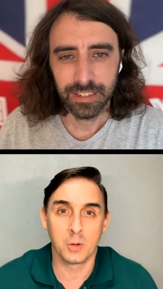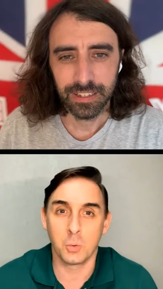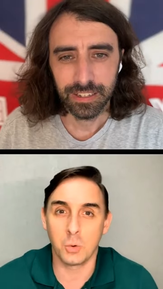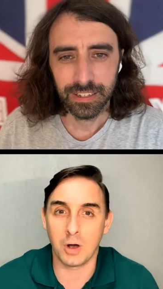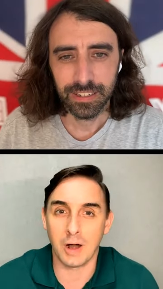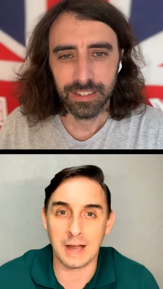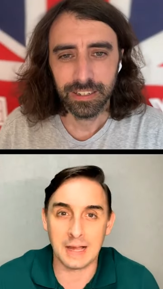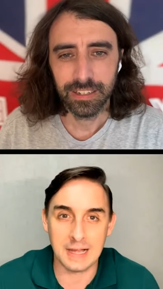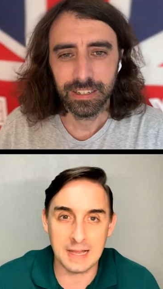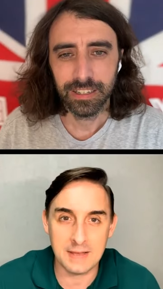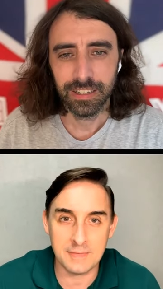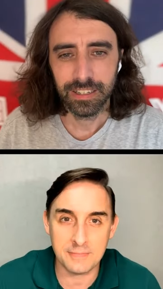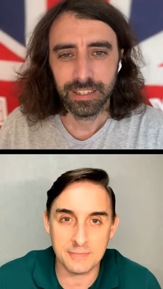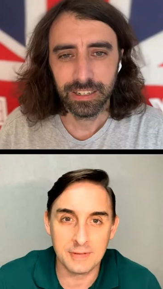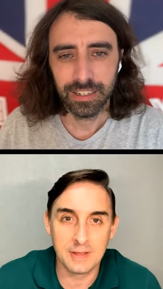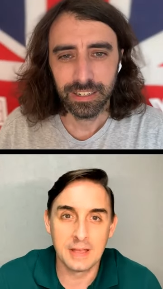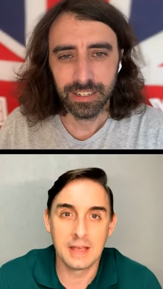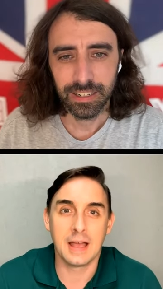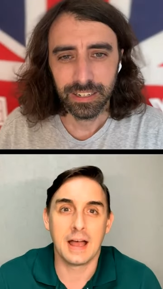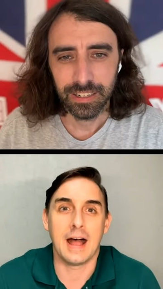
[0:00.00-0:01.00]
Speaker 1: where I live,
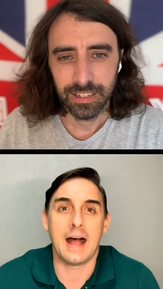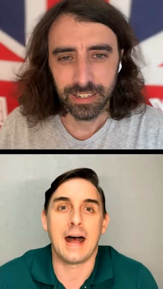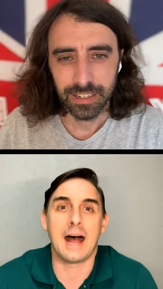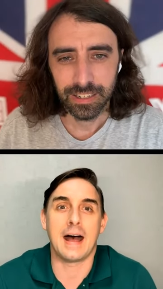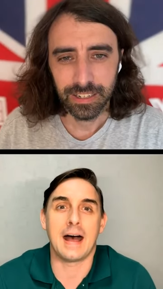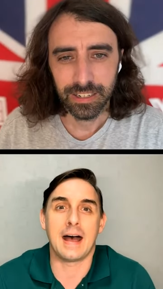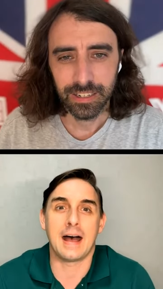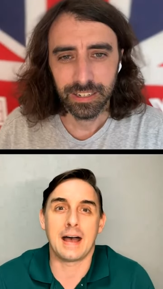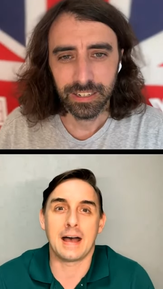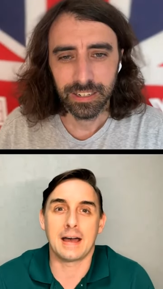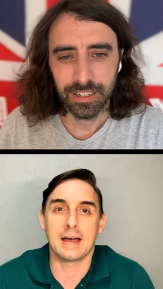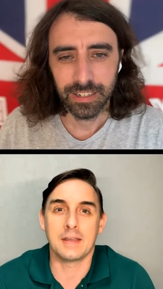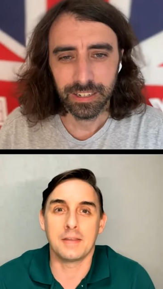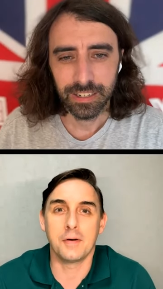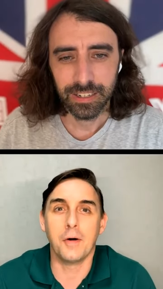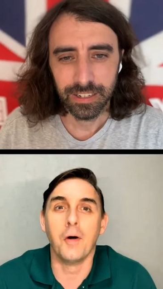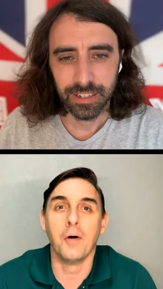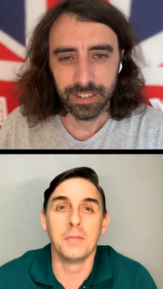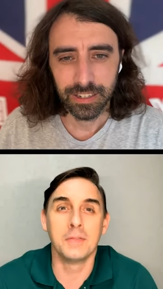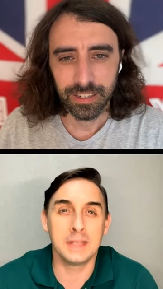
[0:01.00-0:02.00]
and
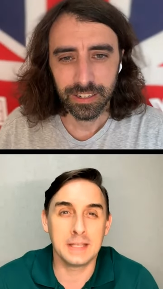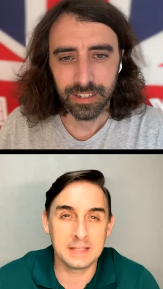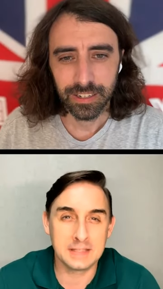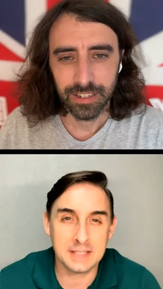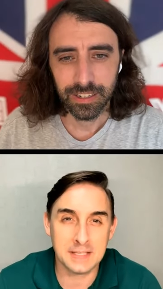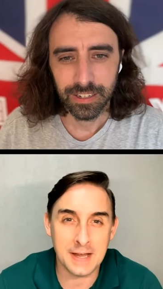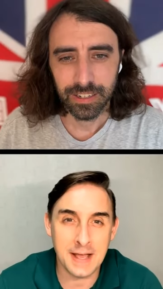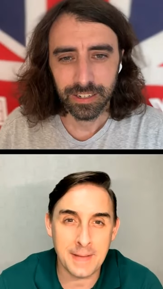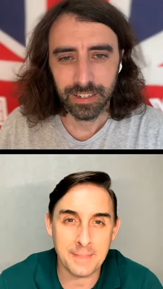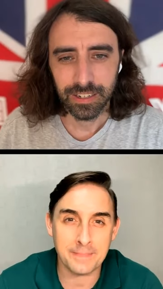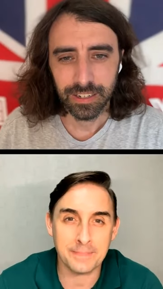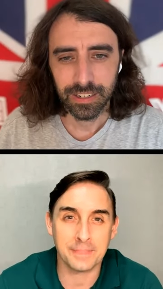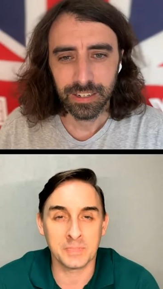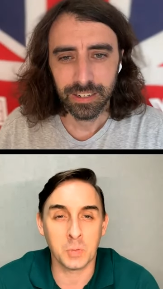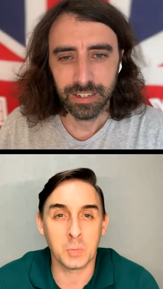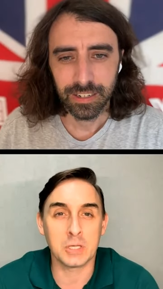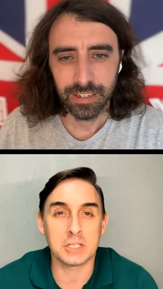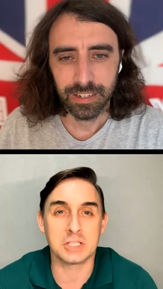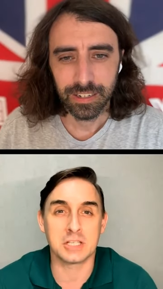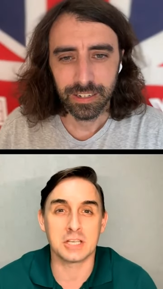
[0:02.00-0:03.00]
on the internet,
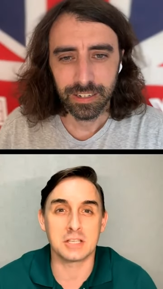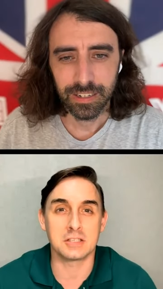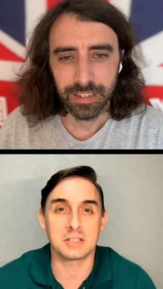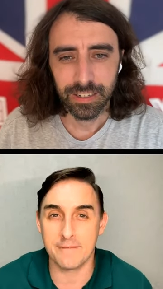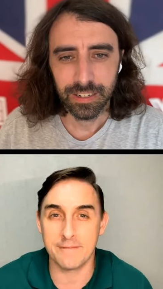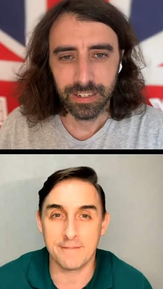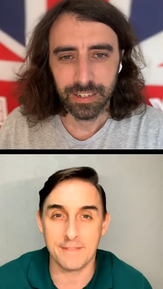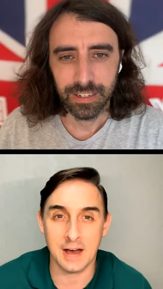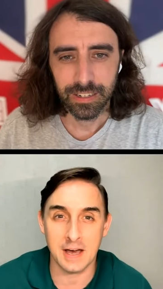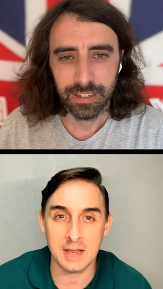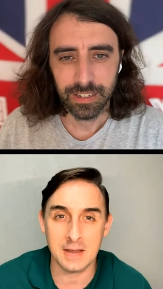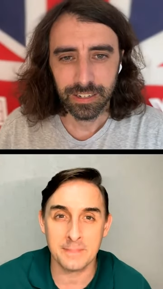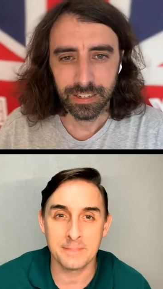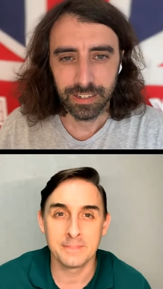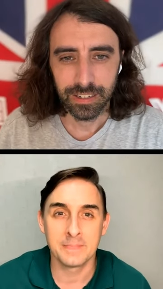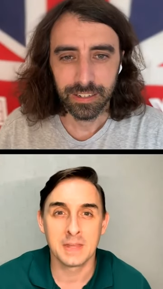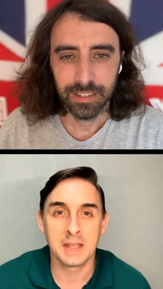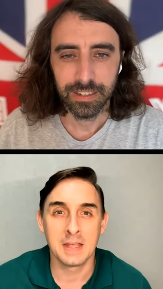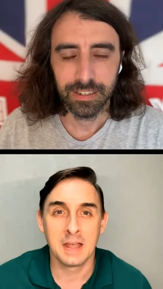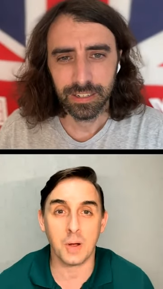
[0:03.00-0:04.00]
which is fun.
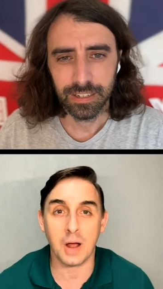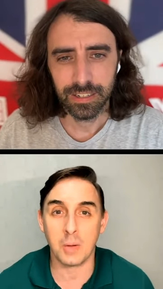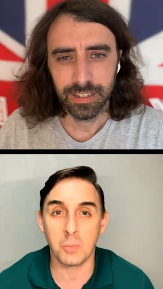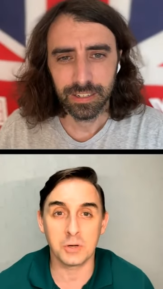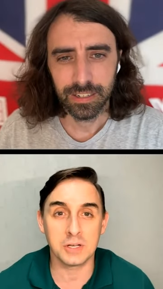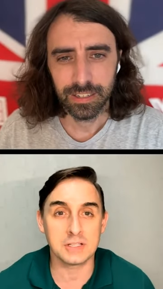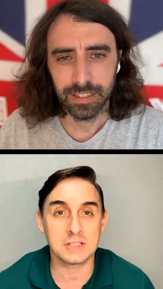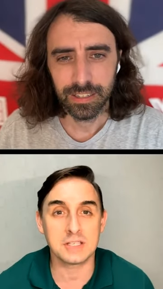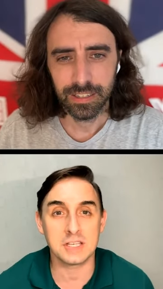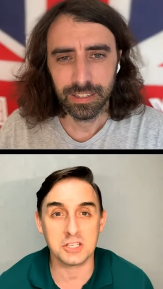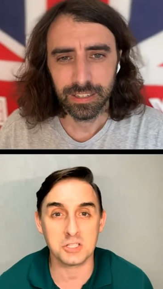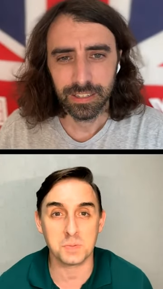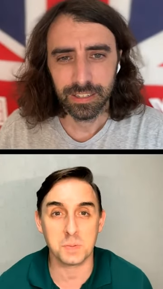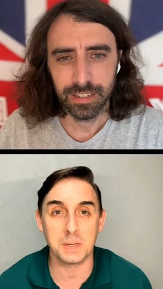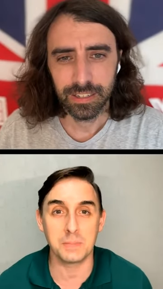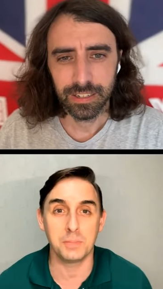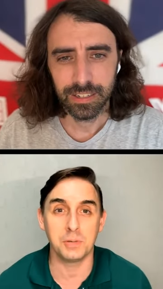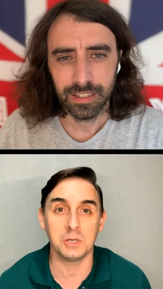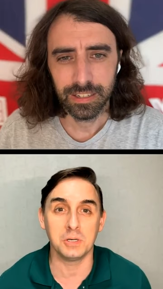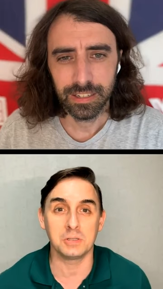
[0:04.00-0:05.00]
I want to teach
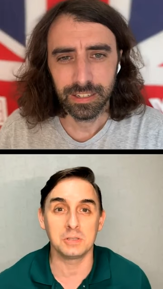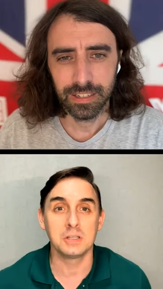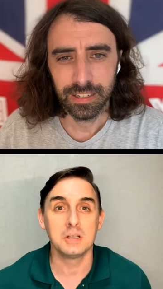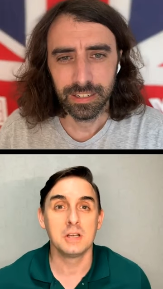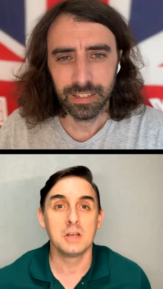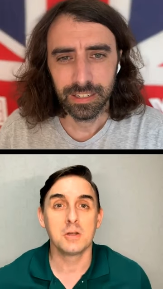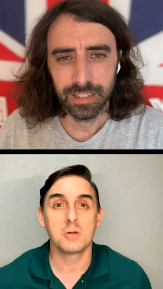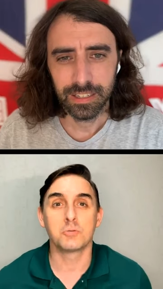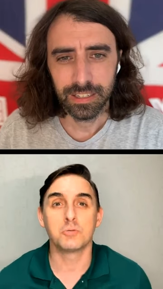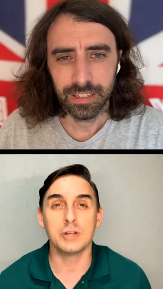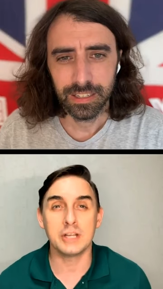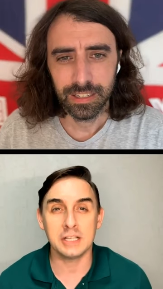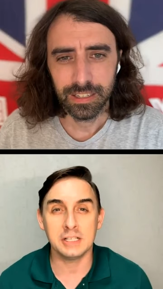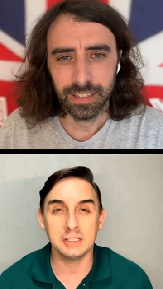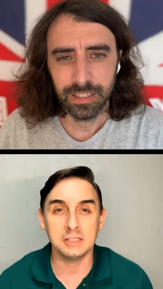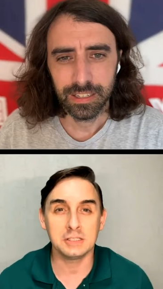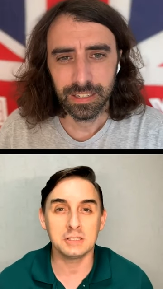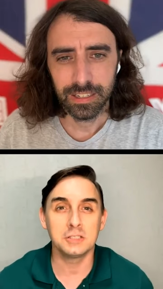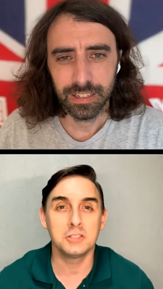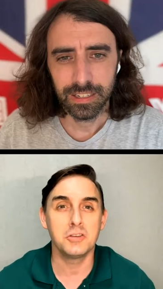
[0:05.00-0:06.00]
people
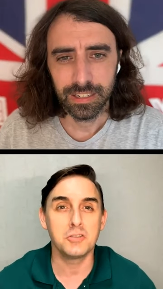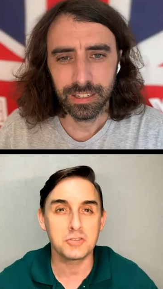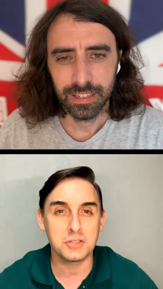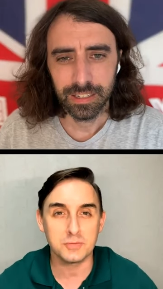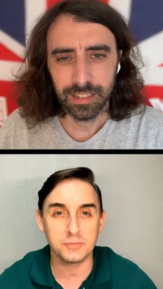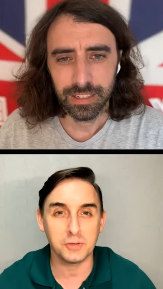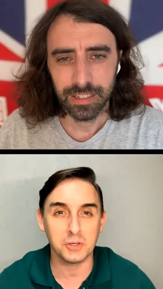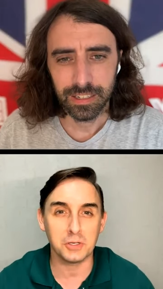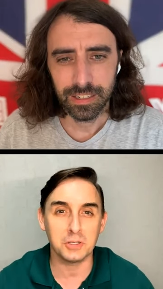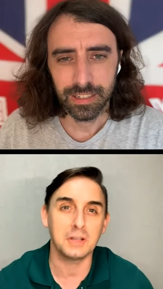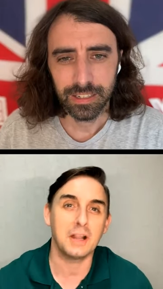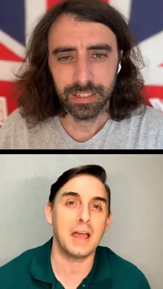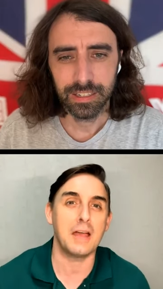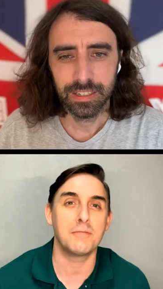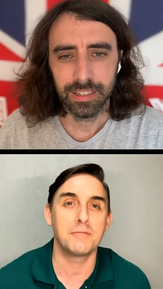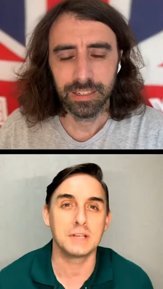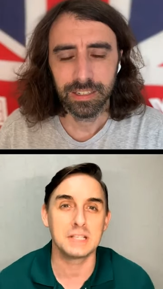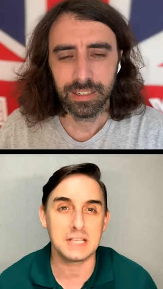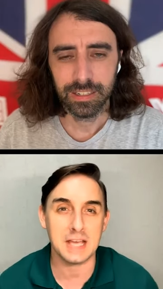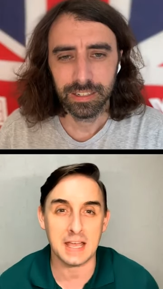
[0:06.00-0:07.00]
real, useful,
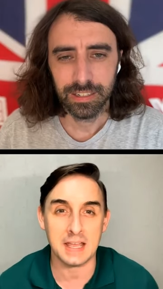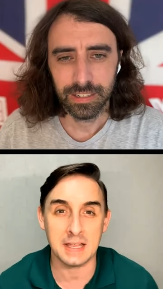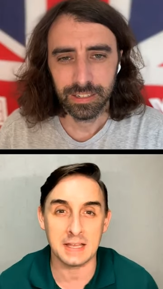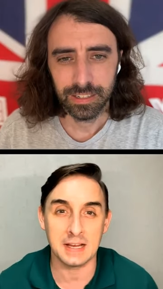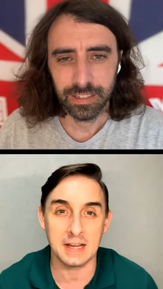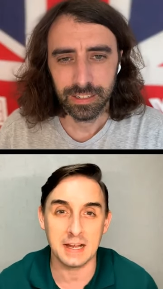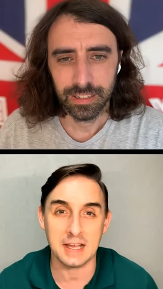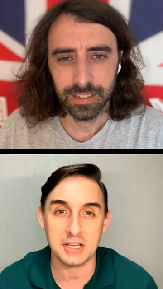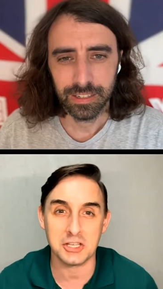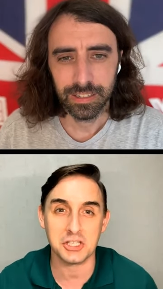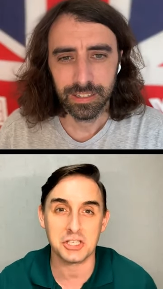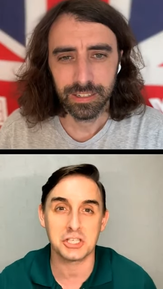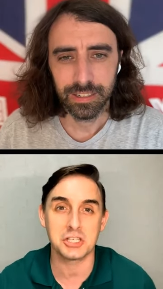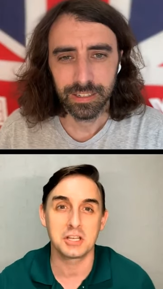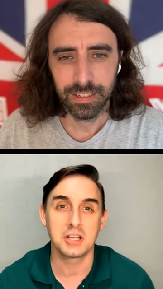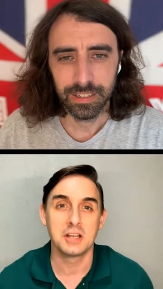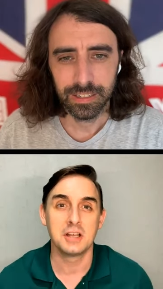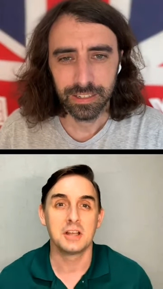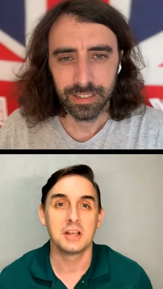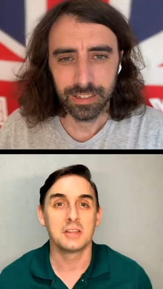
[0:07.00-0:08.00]
everyday English,
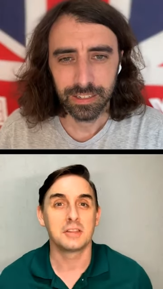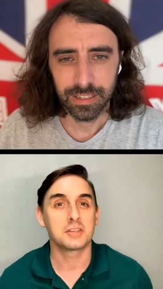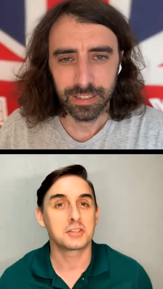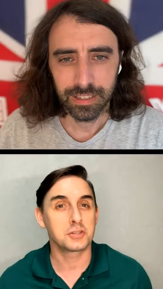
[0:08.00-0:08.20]
the